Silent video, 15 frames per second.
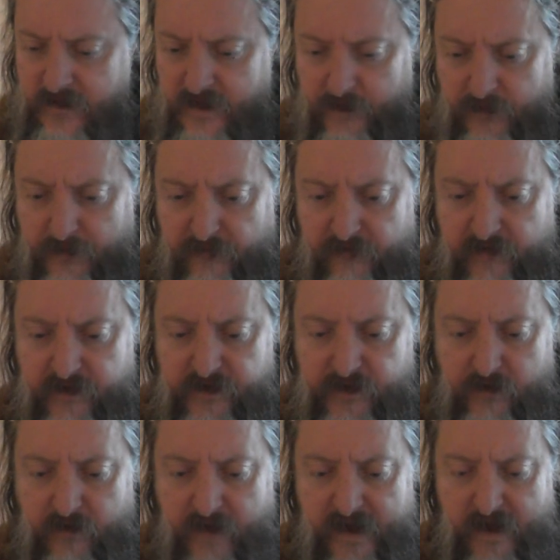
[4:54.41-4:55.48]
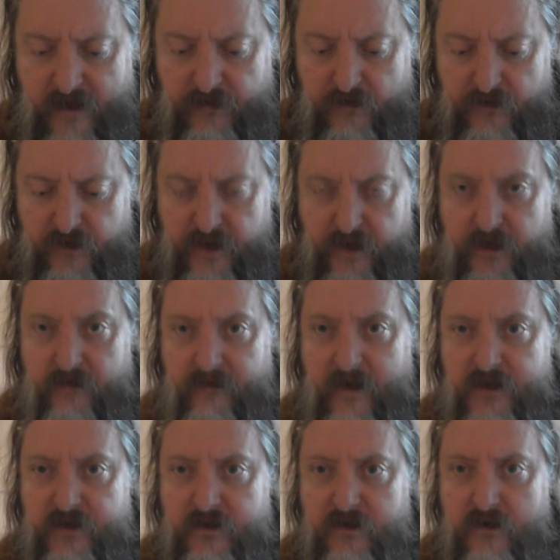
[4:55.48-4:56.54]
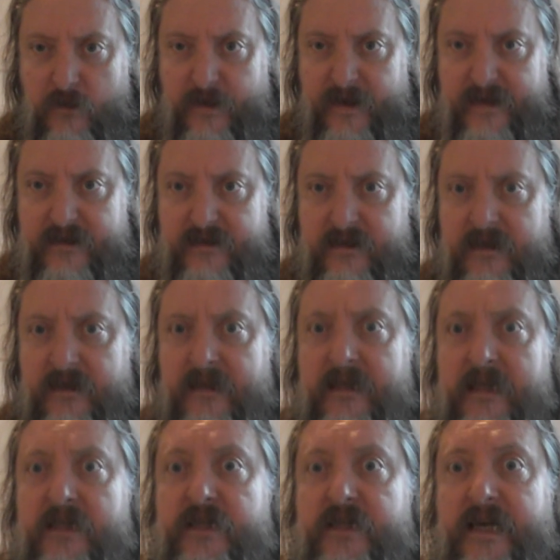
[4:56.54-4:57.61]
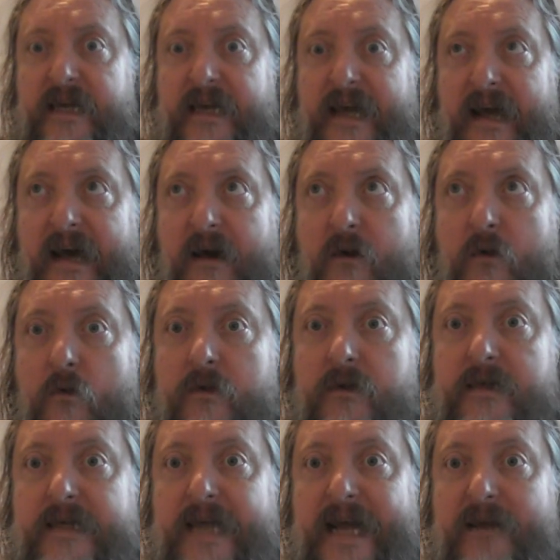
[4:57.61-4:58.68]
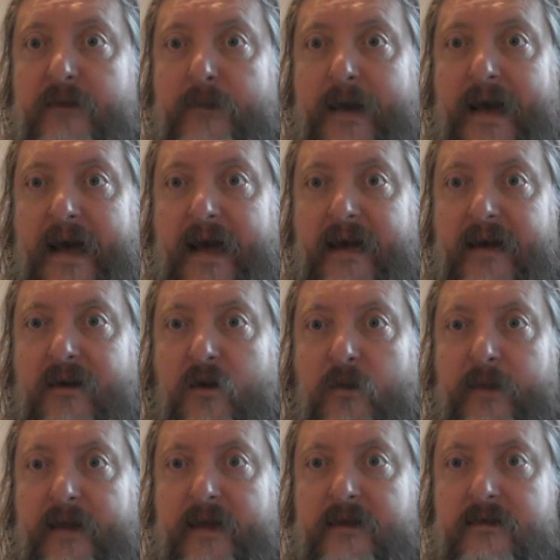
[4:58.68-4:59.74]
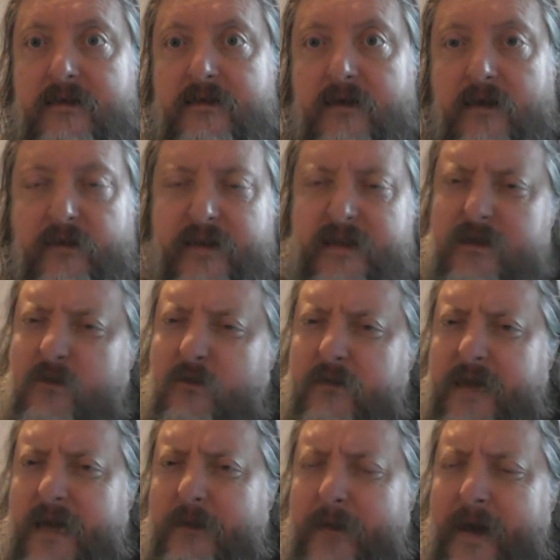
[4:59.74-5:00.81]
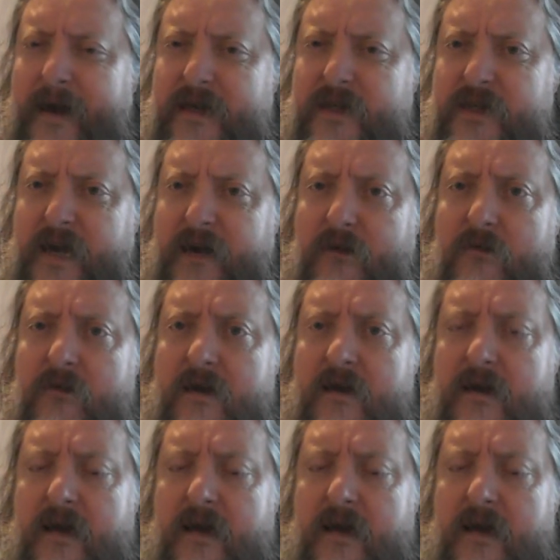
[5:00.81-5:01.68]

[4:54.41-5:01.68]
Number 328. If you dig your Action Comics, check out Dead Man Comics. I think it's just called Dead Man, his channel.